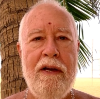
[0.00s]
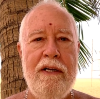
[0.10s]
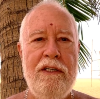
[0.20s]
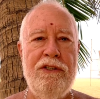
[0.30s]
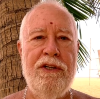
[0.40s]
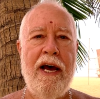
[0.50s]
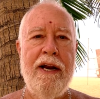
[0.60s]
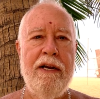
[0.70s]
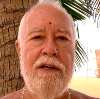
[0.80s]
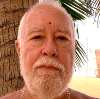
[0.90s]
is that
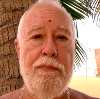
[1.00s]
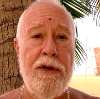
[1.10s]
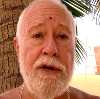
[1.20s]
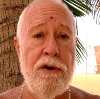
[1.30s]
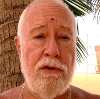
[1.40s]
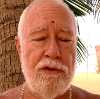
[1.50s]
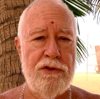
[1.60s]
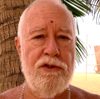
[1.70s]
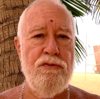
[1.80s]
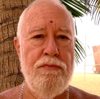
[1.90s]
it appears
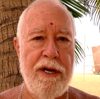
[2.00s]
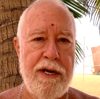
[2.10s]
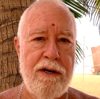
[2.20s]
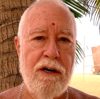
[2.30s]
to be a